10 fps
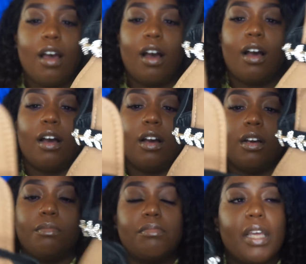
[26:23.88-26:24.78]

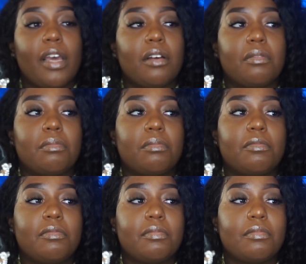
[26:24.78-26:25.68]
Yeah,
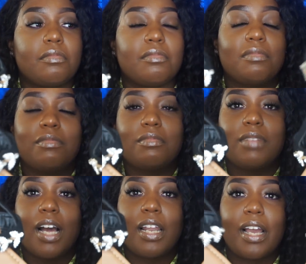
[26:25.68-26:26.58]

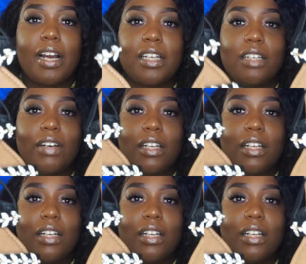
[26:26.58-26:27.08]
I like, I live, I